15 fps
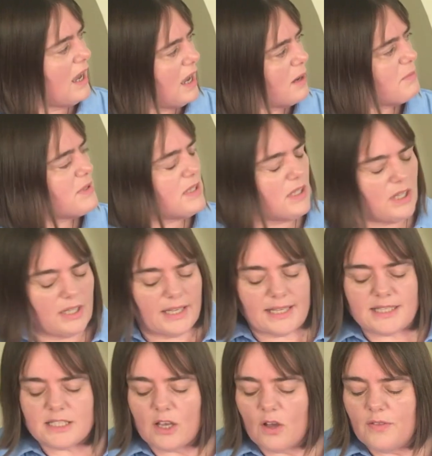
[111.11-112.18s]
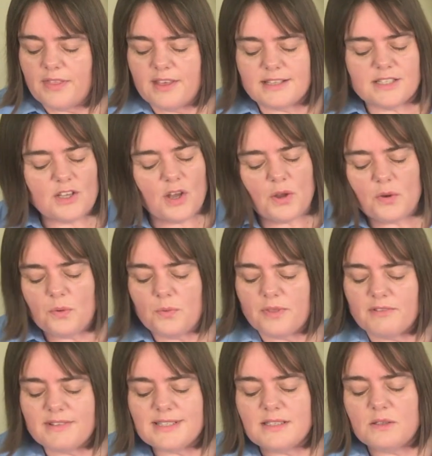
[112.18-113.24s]
Absolutely. So there
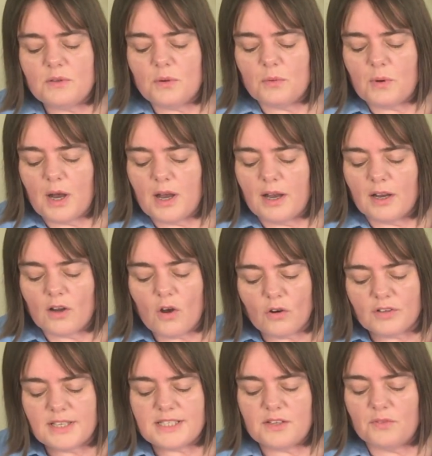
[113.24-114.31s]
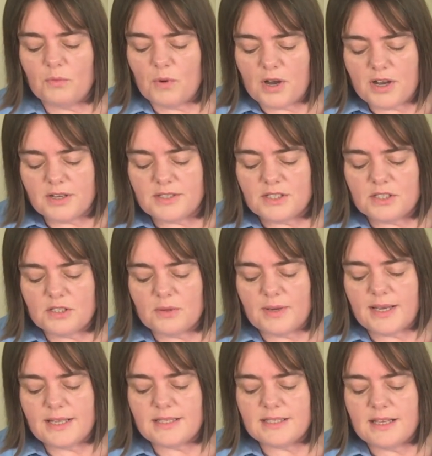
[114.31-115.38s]
isn't cognitive words to
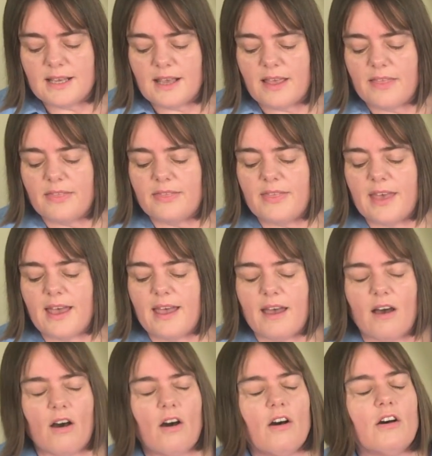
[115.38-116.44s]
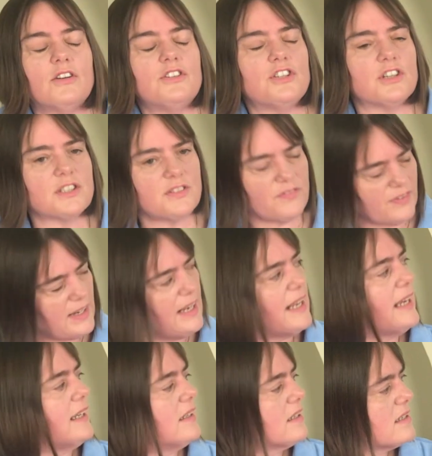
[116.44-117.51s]
it. There are just
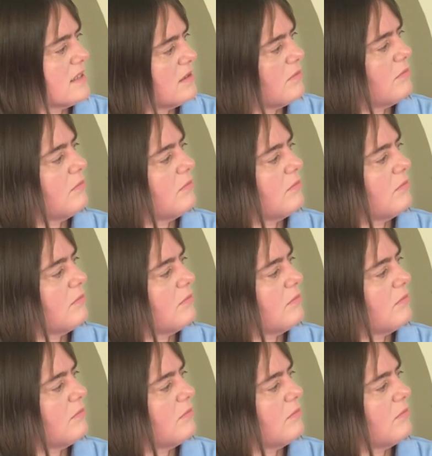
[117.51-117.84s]
feelings.